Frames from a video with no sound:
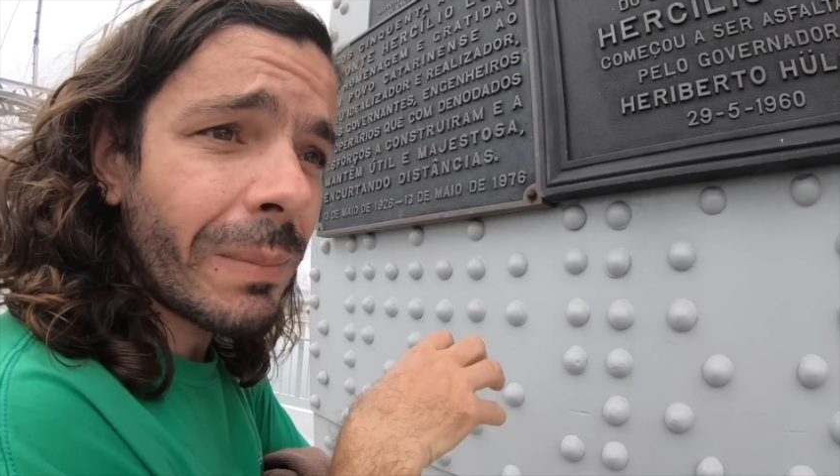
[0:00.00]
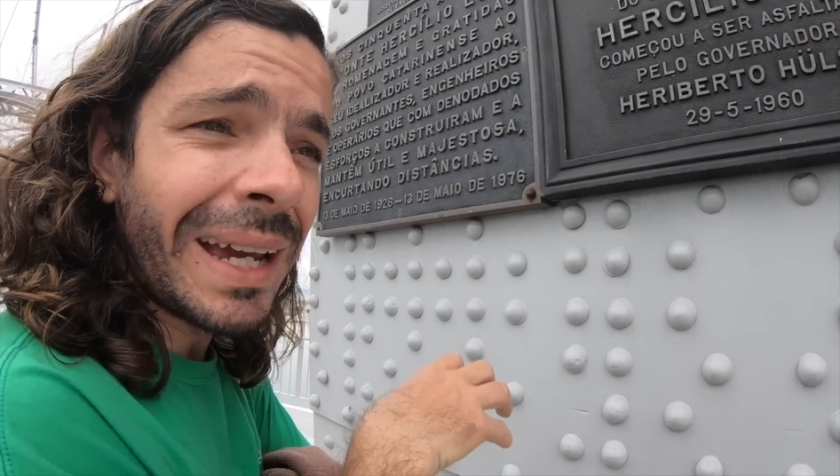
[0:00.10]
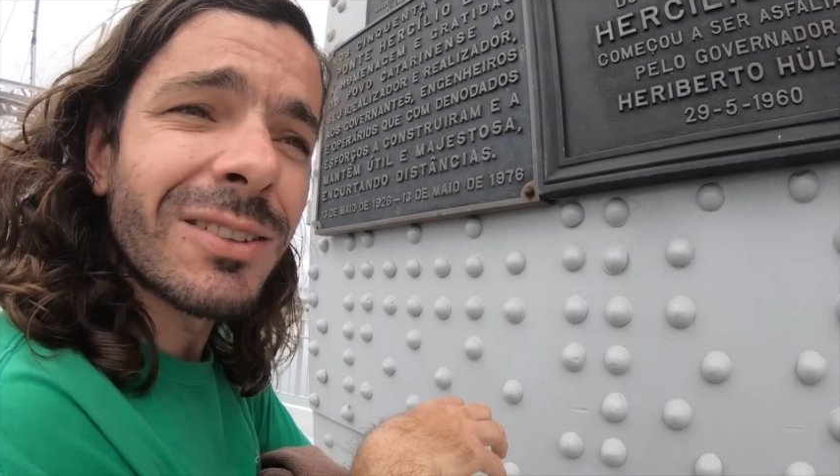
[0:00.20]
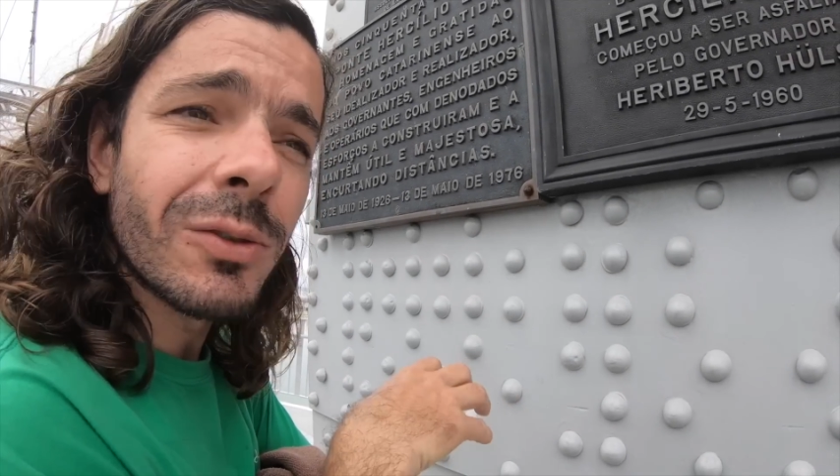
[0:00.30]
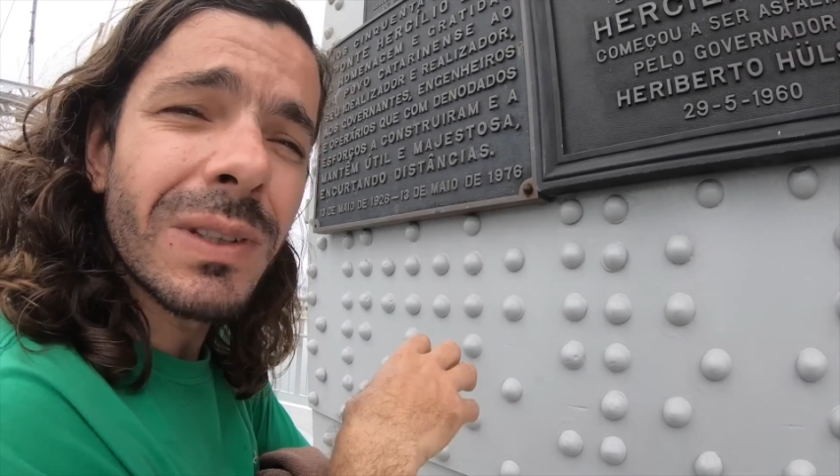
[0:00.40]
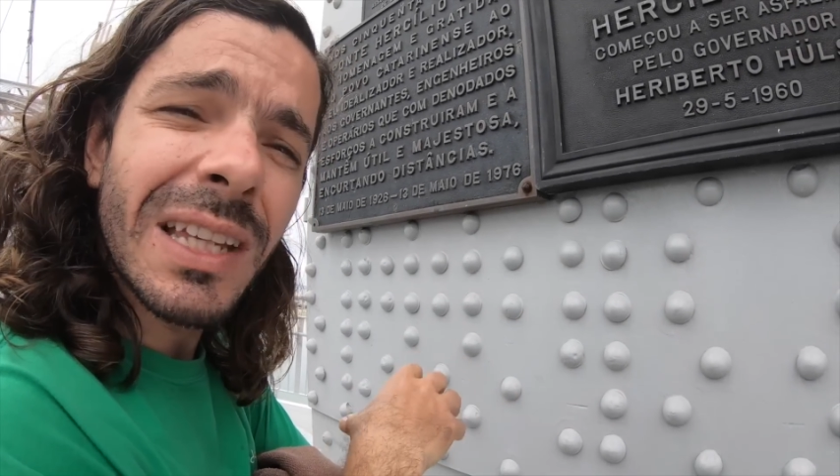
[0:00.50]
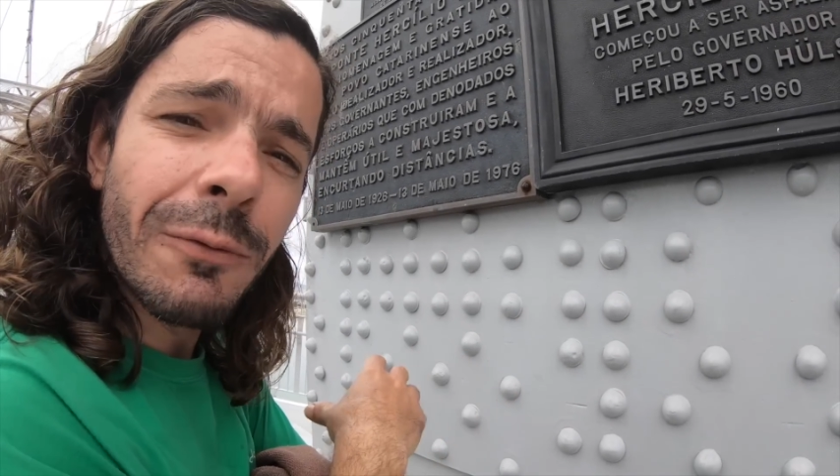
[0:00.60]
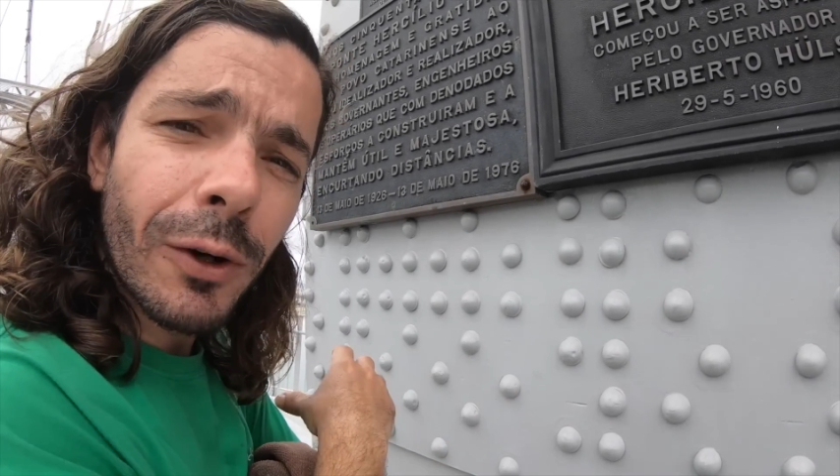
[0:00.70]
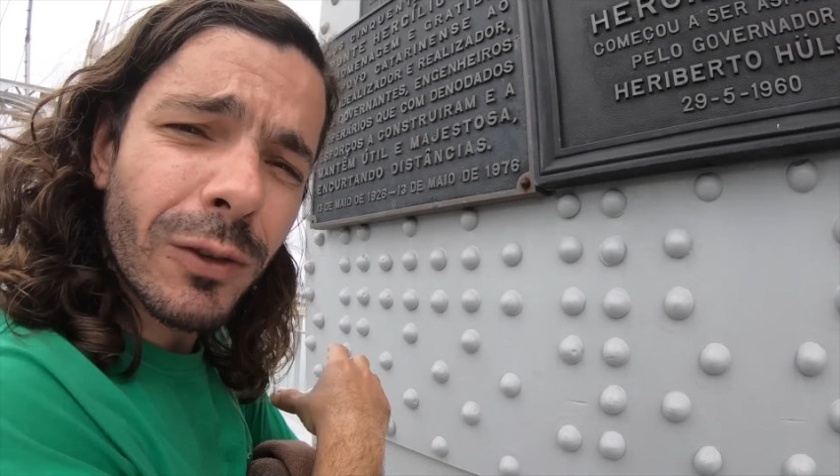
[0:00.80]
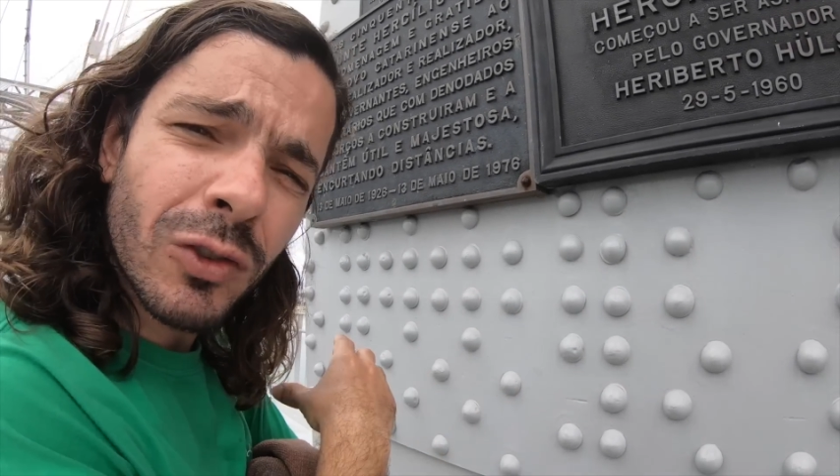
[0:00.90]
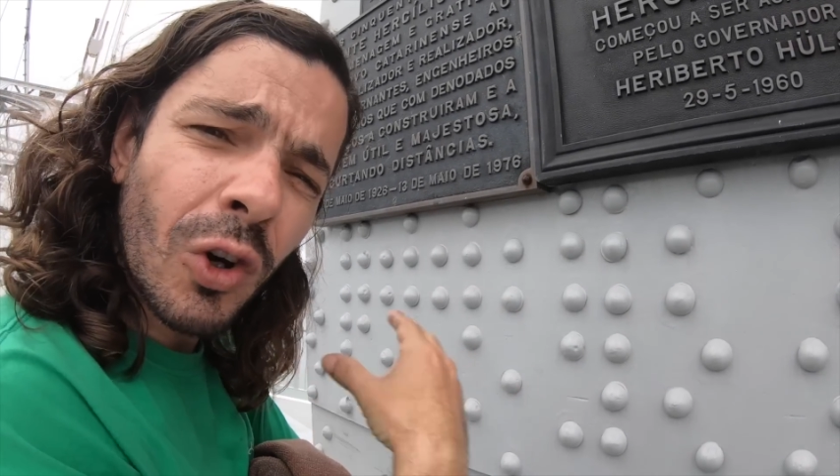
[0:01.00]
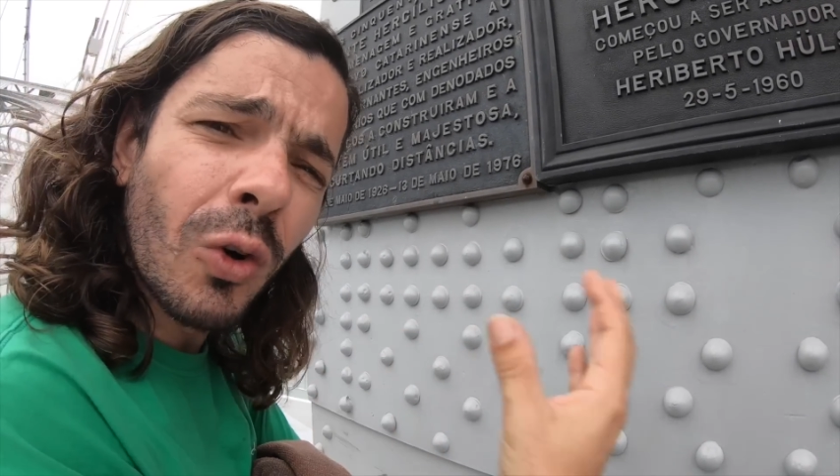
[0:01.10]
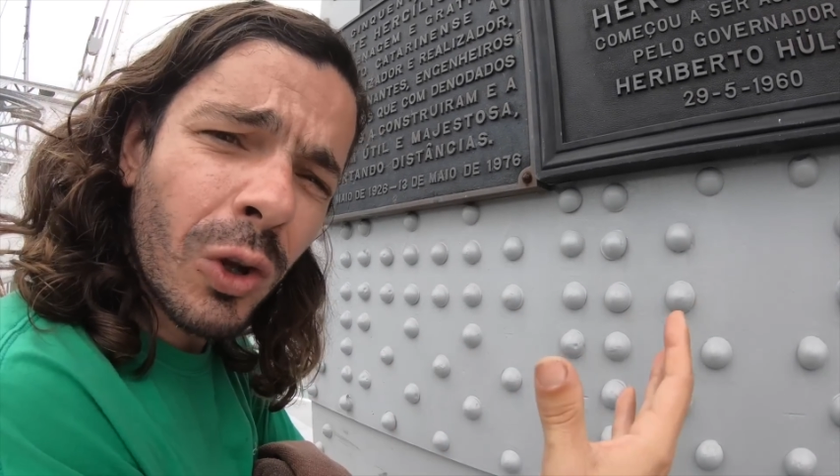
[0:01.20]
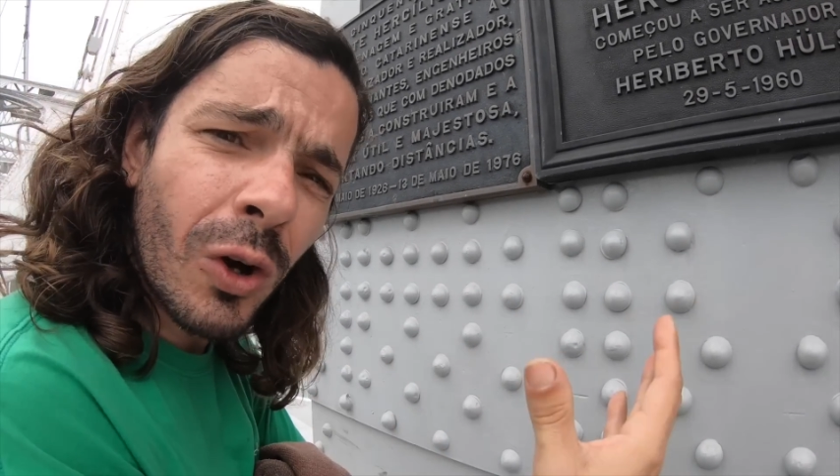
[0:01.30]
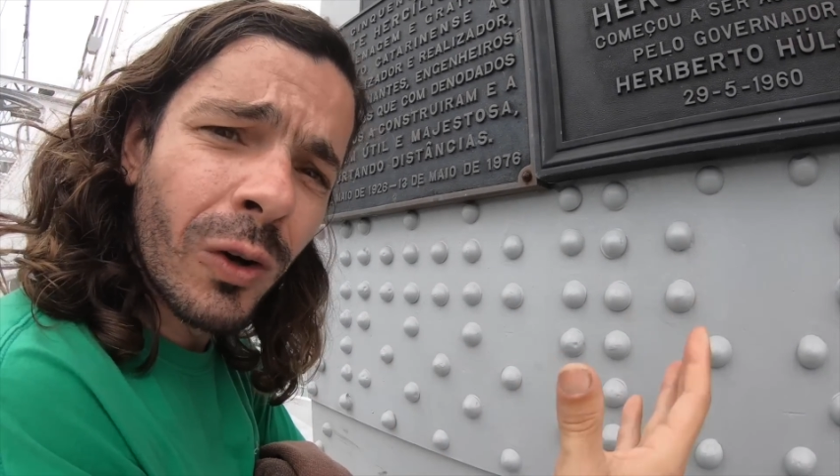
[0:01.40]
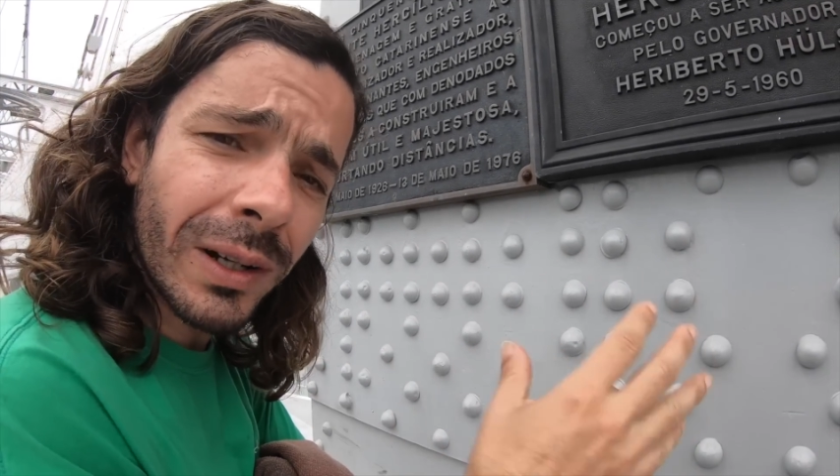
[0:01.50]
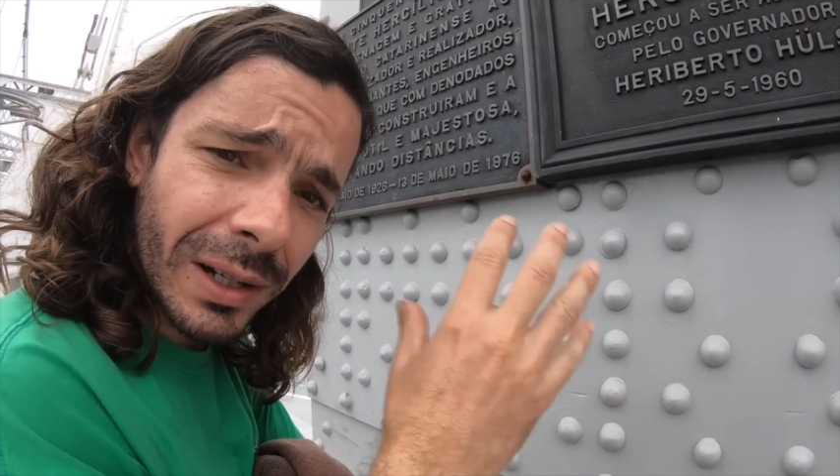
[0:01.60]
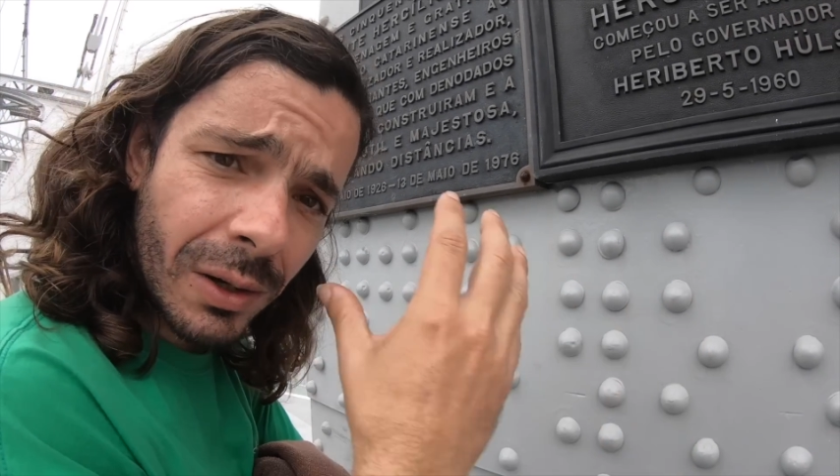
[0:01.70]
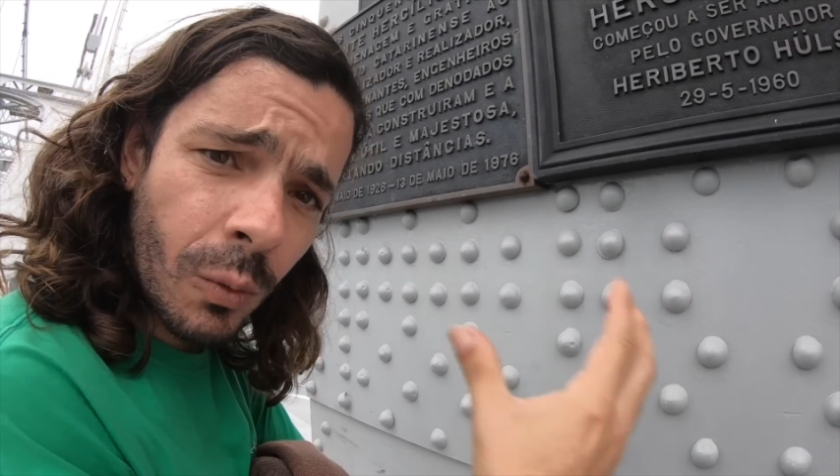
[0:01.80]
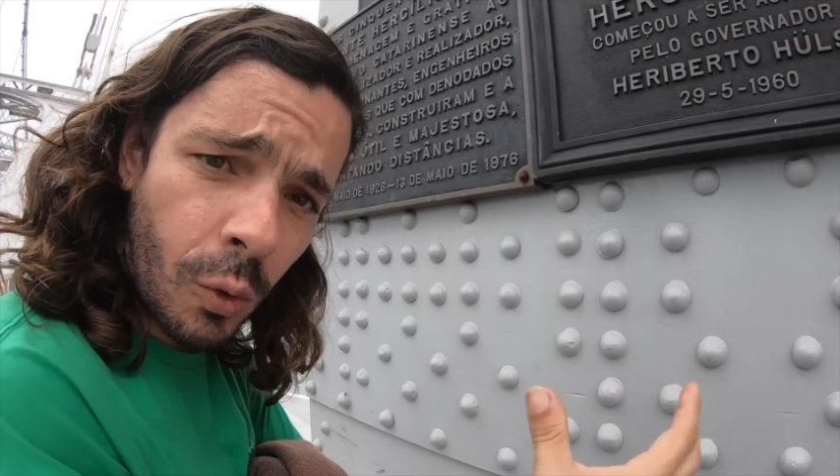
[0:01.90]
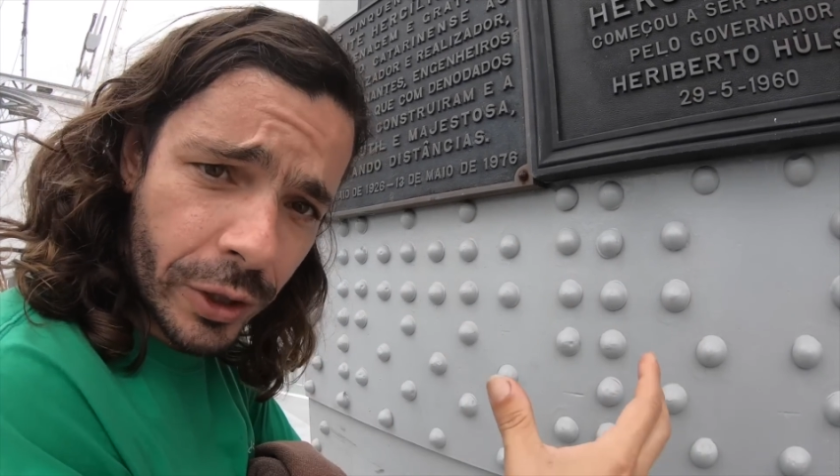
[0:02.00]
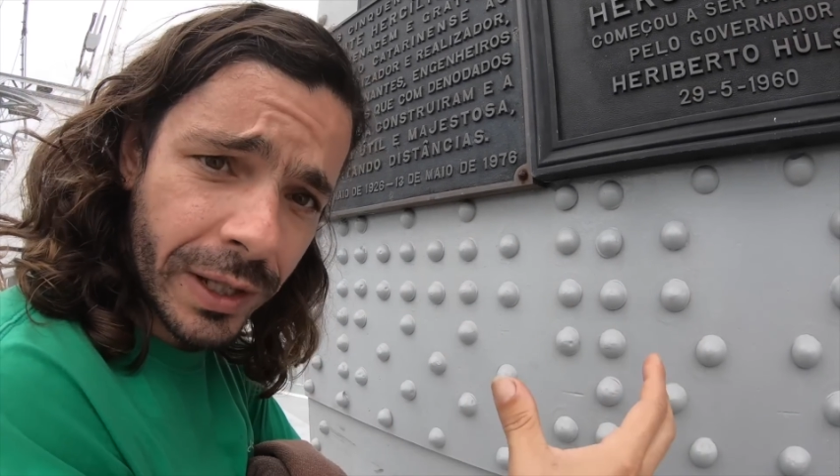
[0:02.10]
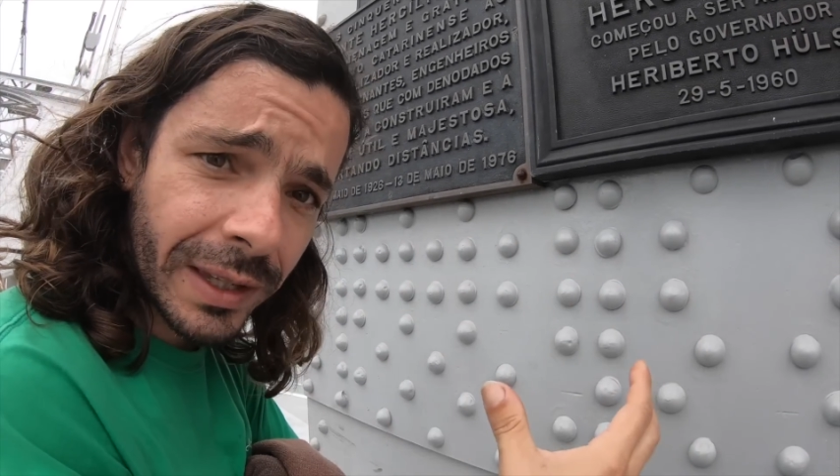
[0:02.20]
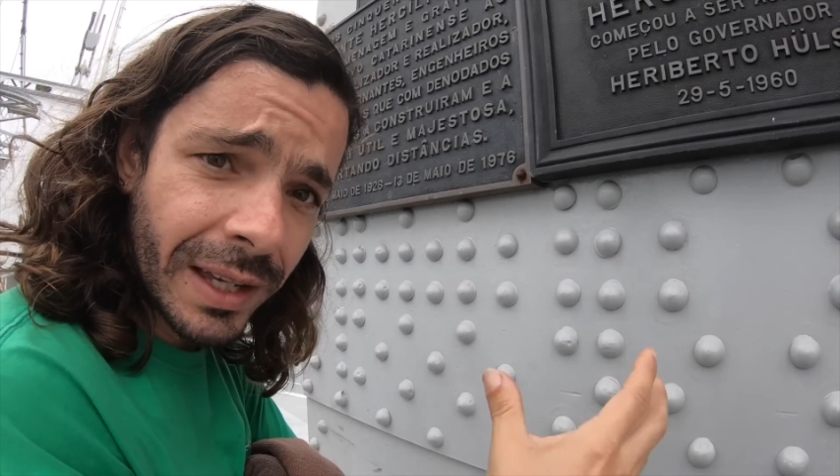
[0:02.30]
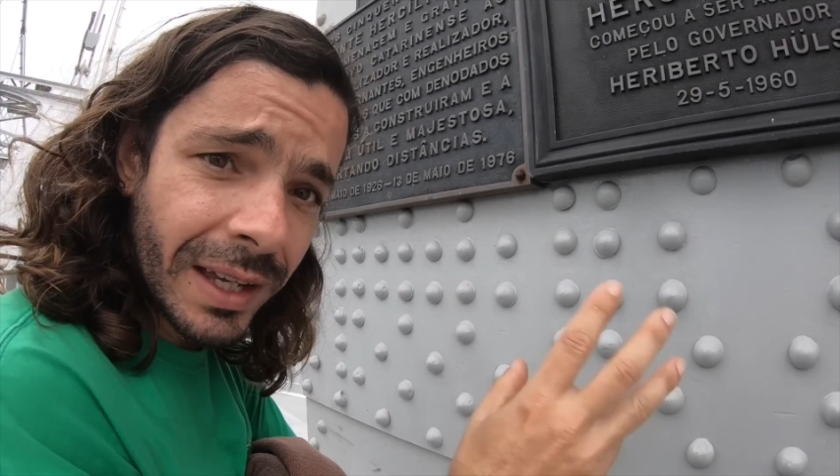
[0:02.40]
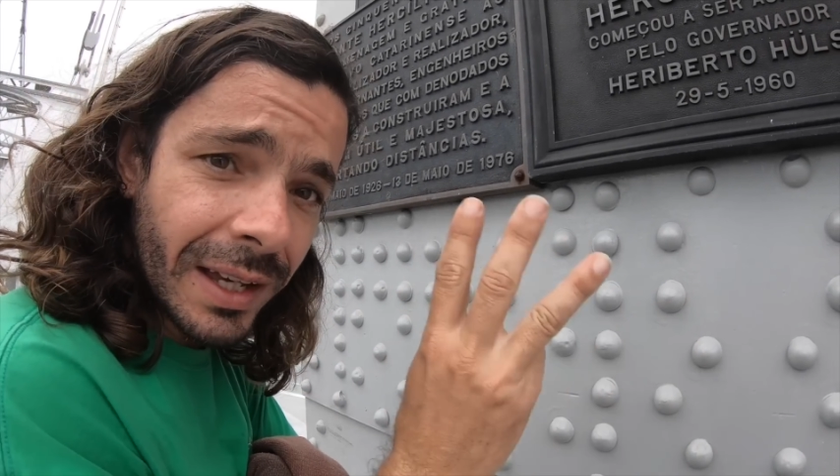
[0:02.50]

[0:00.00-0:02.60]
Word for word: meant to stay for so long working.